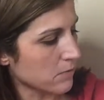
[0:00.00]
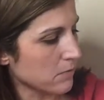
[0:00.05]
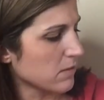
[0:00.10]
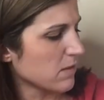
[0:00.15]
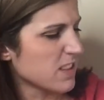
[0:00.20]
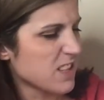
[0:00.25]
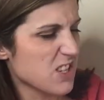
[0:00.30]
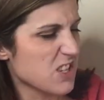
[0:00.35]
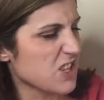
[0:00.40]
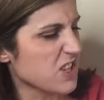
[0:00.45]

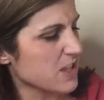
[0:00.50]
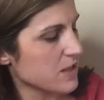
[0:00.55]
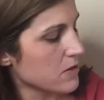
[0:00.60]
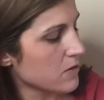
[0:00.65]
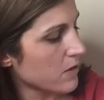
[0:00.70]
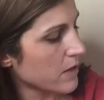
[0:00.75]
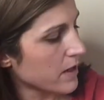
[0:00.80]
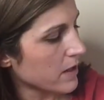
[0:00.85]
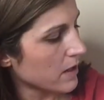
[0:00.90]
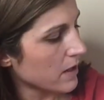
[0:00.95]
Let's just do
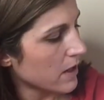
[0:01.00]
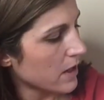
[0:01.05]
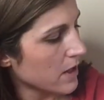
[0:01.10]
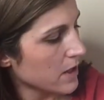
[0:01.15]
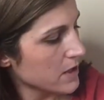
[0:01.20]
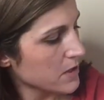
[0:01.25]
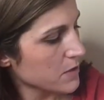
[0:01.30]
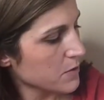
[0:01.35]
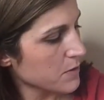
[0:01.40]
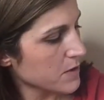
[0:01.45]
it.
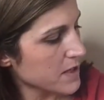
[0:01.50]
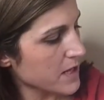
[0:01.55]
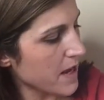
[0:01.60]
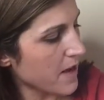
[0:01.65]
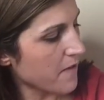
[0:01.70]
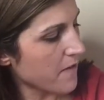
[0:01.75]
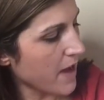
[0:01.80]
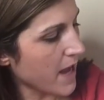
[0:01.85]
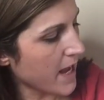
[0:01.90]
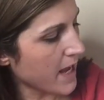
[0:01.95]
So say I
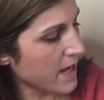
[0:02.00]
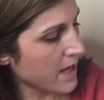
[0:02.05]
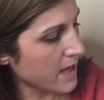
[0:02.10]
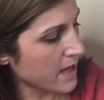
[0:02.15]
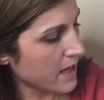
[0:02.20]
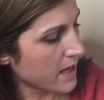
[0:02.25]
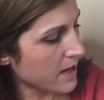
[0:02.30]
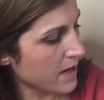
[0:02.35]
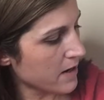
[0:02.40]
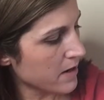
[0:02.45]
have 8
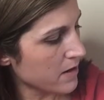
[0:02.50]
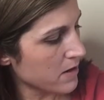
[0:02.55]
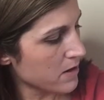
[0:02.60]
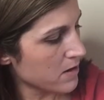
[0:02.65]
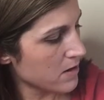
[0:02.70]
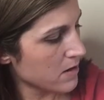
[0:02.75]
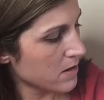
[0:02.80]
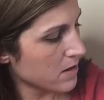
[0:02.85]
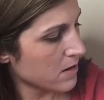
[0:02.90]
here.